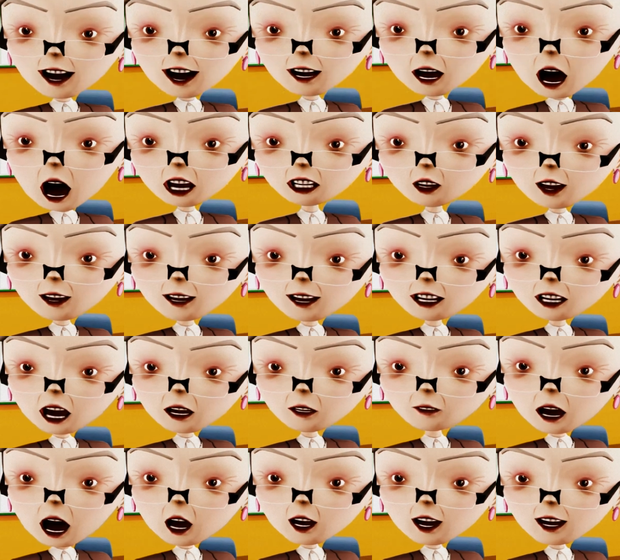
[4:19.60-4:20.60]
Yes, that is
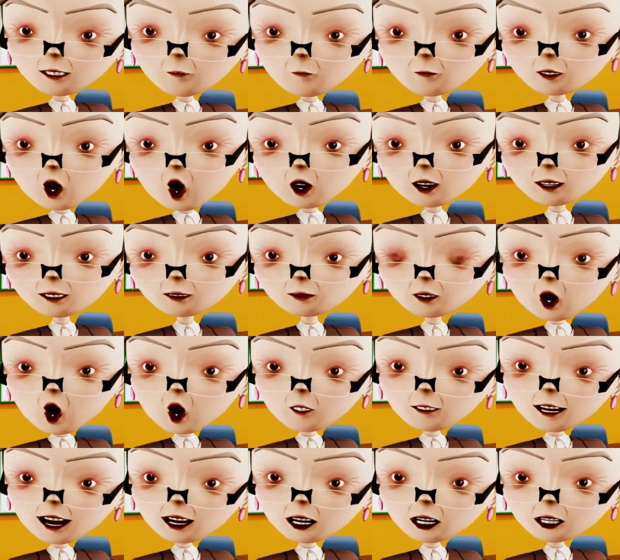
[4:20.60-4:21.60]
a very important
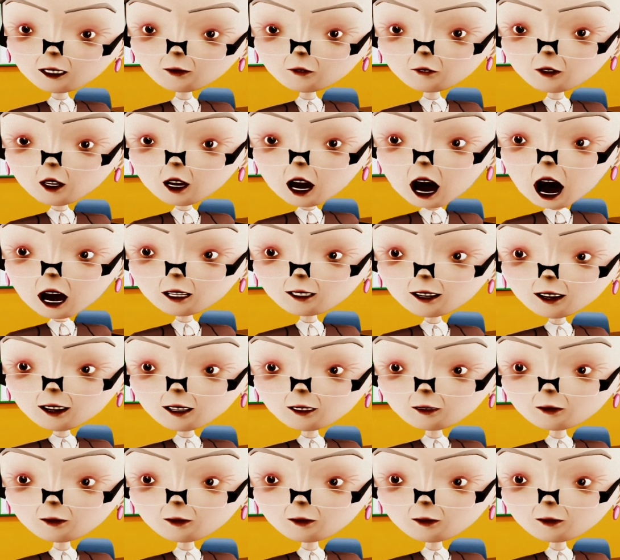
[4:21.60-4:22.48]
topic, Fred.